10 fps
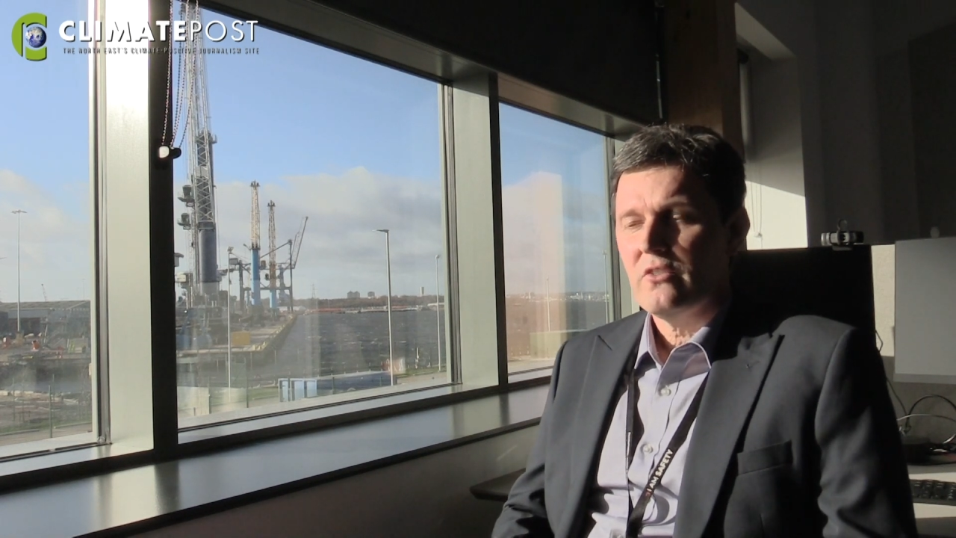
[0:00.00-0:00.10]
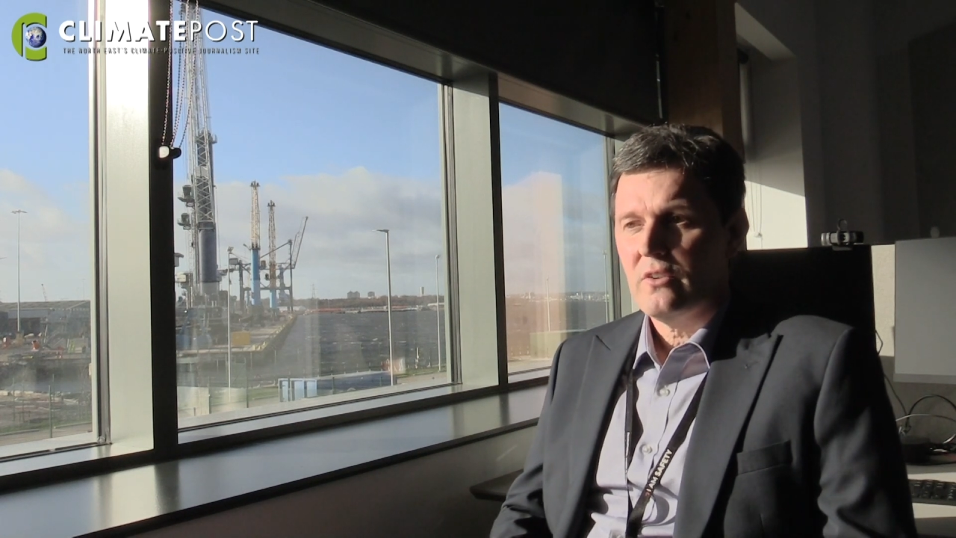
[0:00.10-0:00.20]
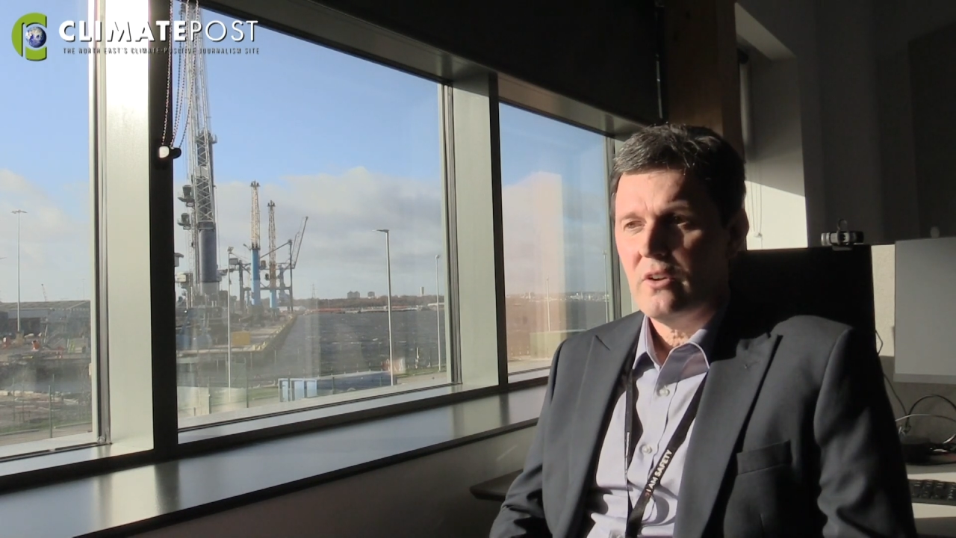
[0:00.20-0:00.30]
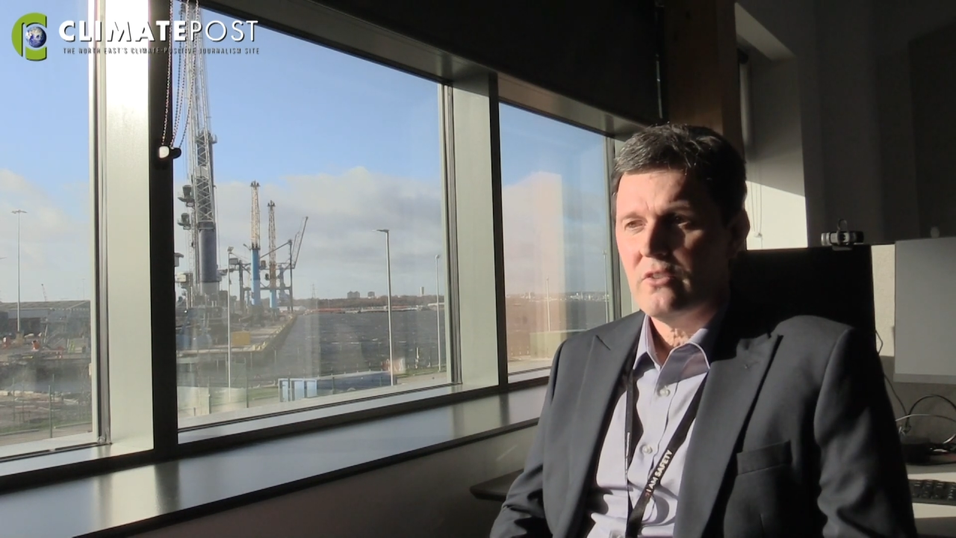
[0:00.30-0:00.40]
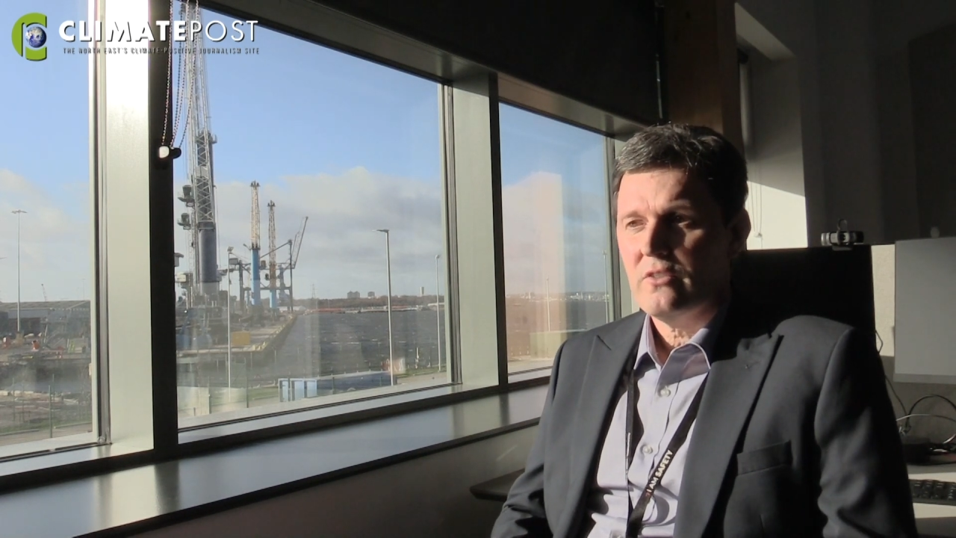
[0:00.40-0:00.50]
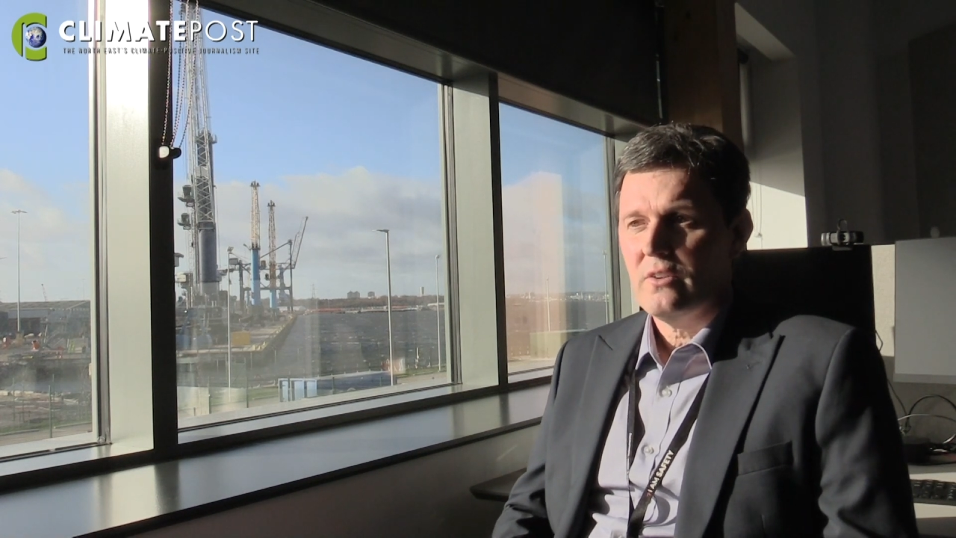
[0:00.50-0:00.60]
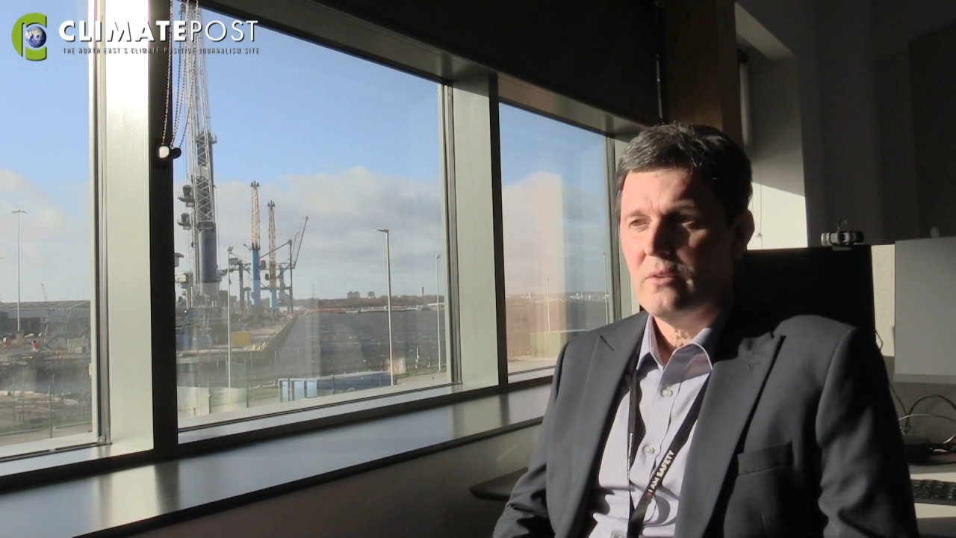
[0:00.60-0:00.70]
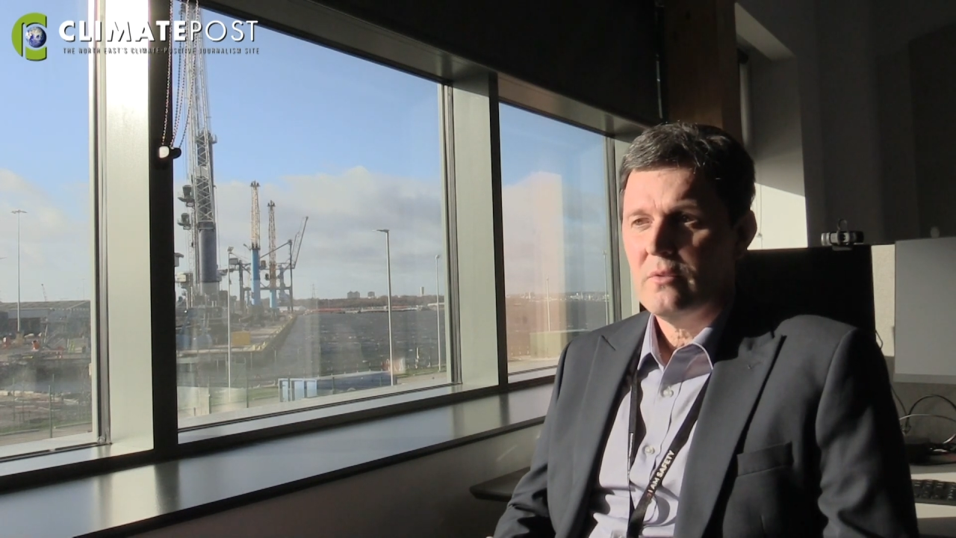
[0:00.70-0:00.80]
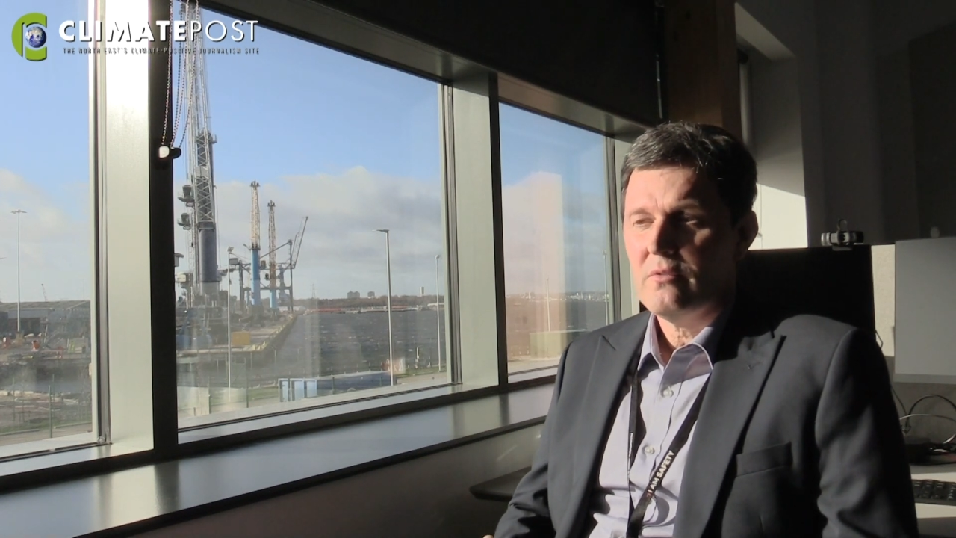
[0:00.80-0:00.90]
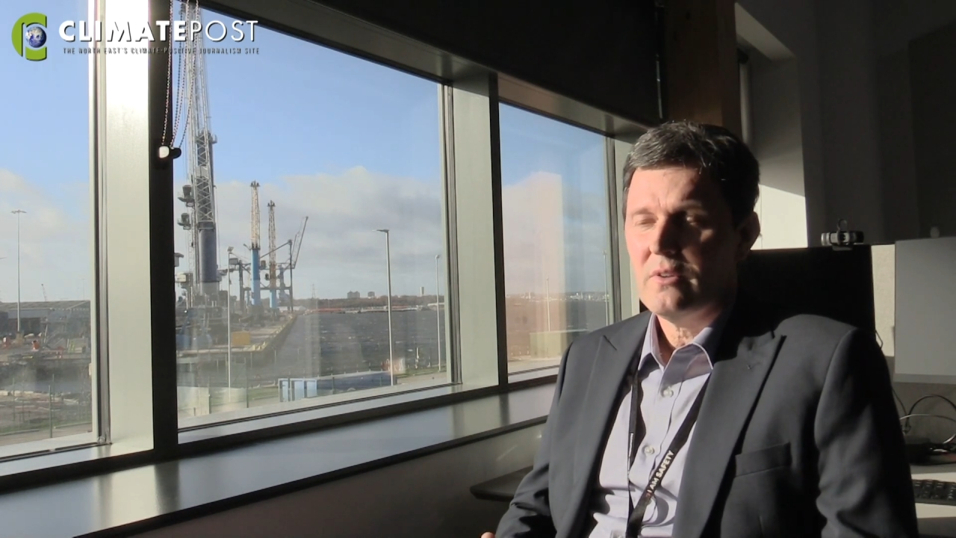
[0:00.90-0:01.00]
start
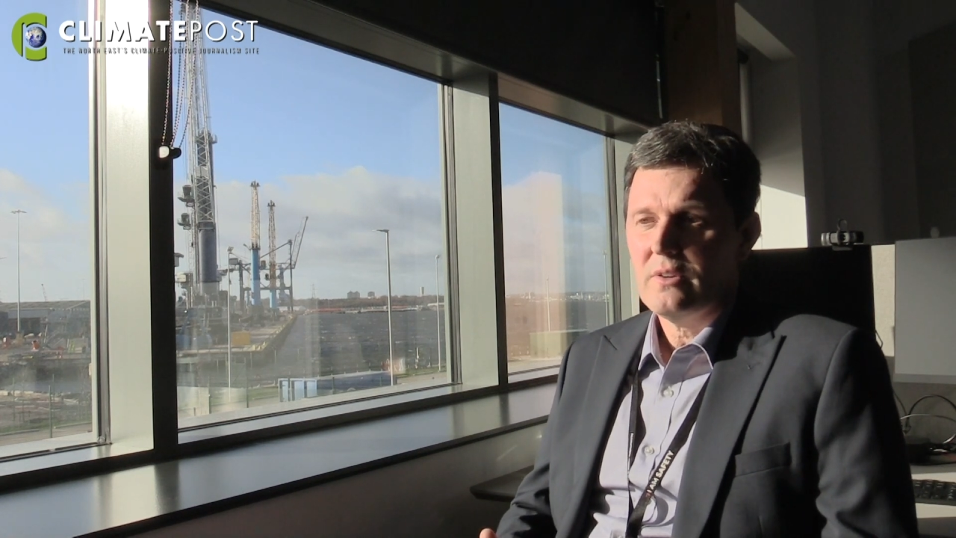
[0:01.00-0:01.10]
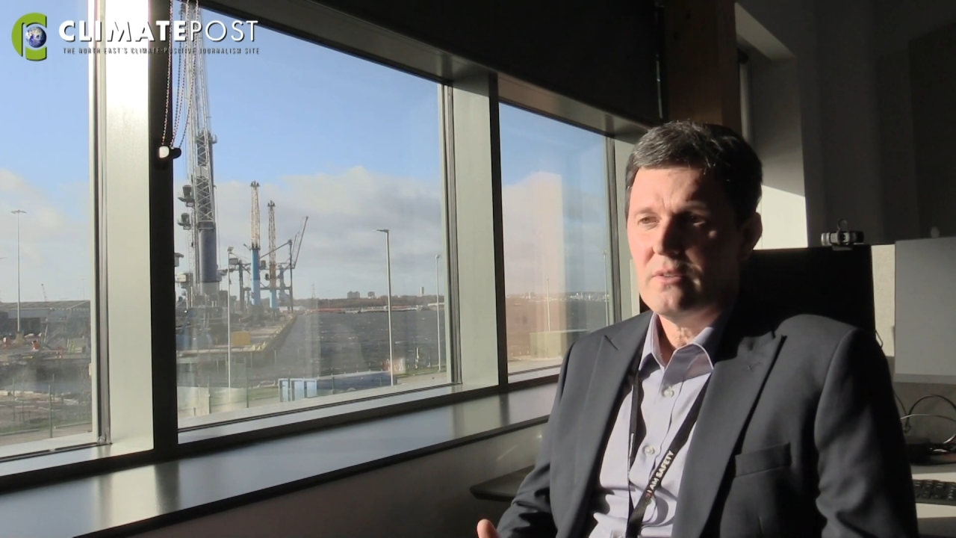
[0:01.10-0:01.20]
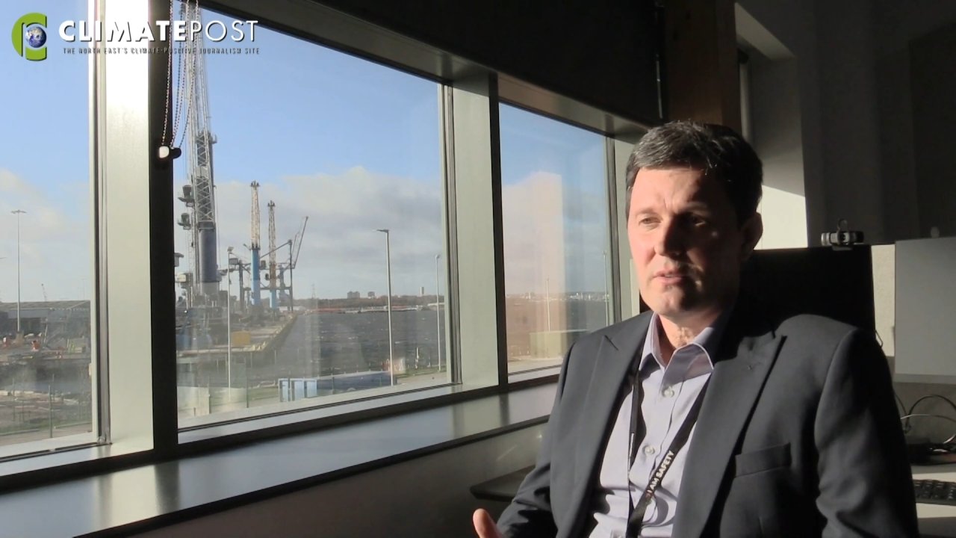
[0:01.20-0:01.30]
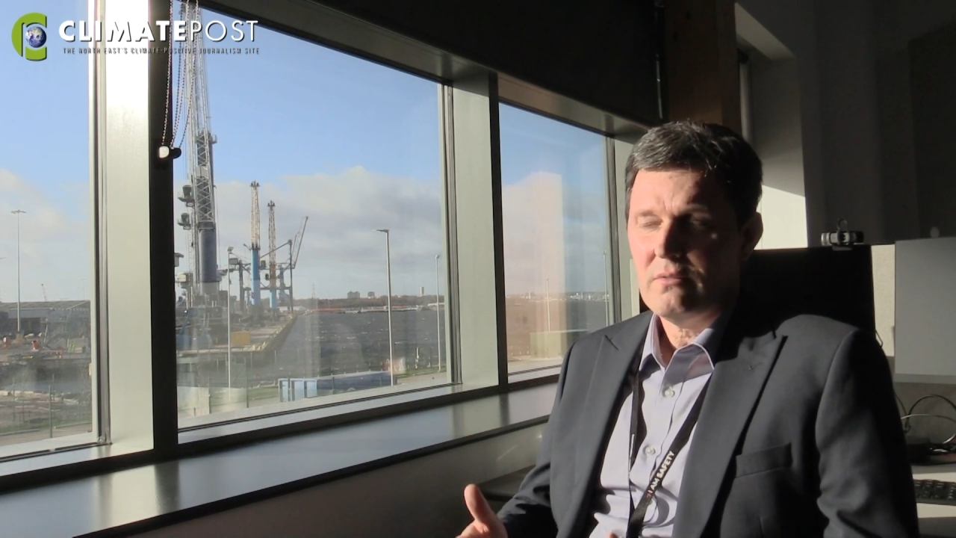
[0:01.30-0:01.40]
to uh,